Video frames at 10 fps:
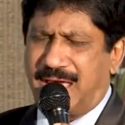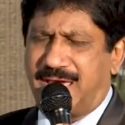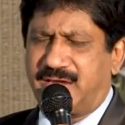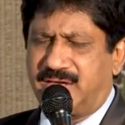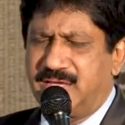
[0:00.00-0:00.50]

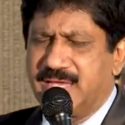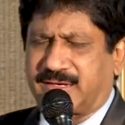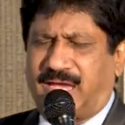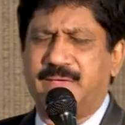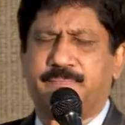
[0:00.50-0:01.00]
married,
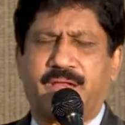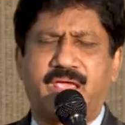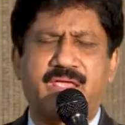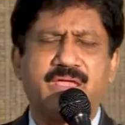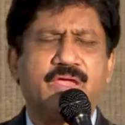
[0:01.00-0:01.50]
I
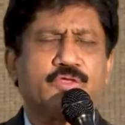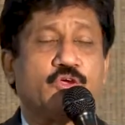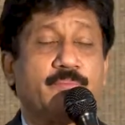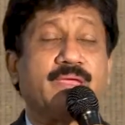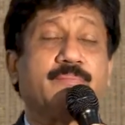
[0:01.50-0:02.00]
pray
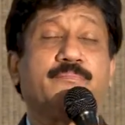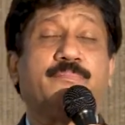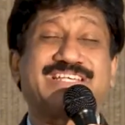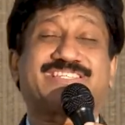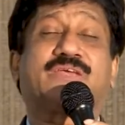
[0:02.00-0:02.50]
you may
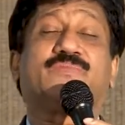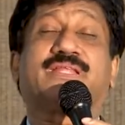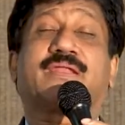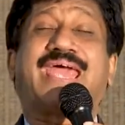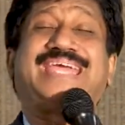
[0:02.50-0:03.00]
bless them
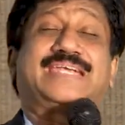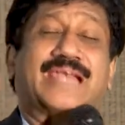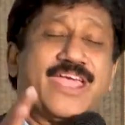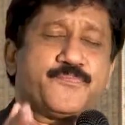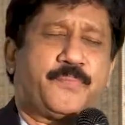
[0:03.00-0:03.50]
with the right
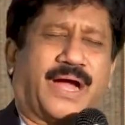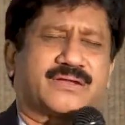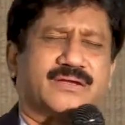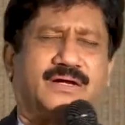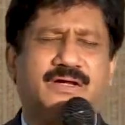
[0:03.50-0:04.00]
life
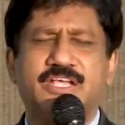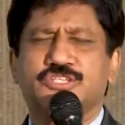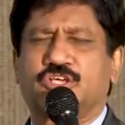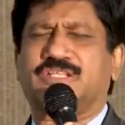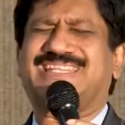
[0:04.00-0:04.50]
partner
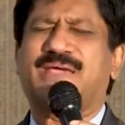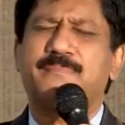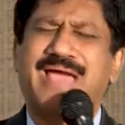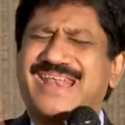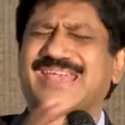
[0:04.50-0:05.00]
so that their
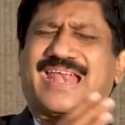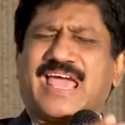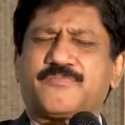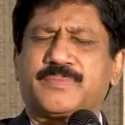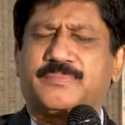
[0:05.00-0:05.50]
married
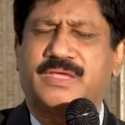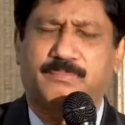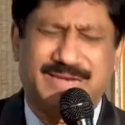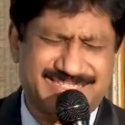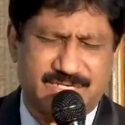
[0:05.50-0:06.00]
life may be
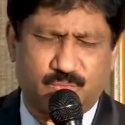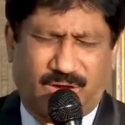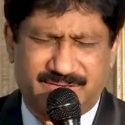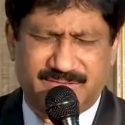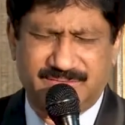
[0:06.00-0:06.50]
a blessed
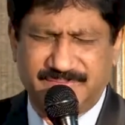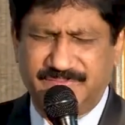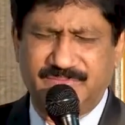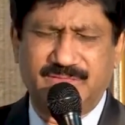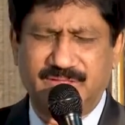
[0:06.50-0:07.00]
one.
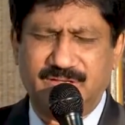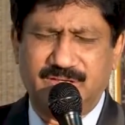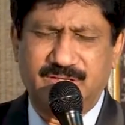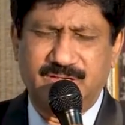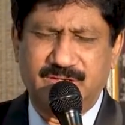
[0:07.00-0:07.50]

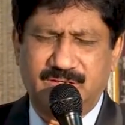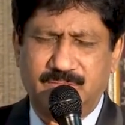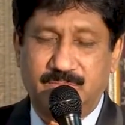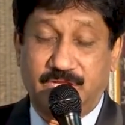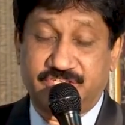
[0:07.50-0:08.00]

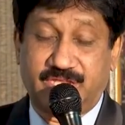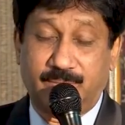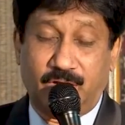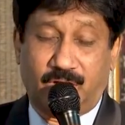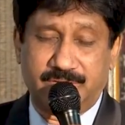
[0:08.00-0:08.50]
Bless
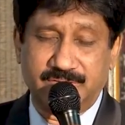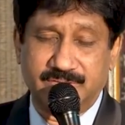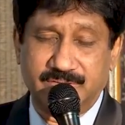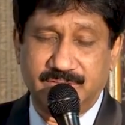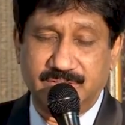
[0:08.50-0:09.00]
them, Lord.
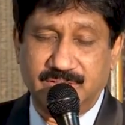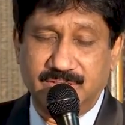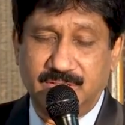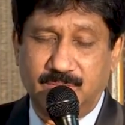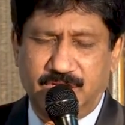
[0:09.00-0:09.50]

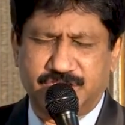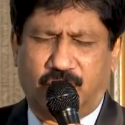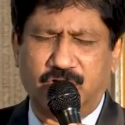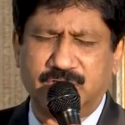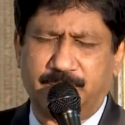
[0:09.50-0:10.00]
Bless
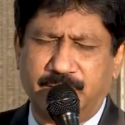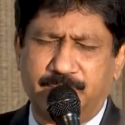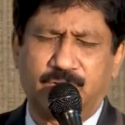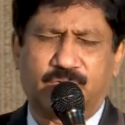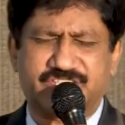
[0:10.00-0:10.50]
all the
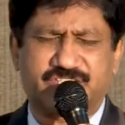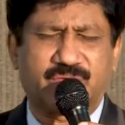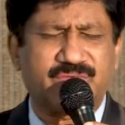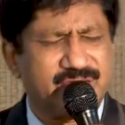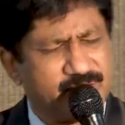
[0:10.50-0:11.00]
people who are
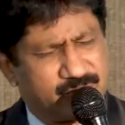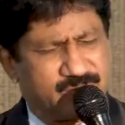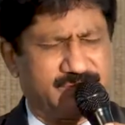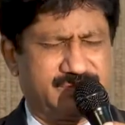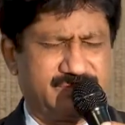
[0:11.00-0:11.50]
serving you.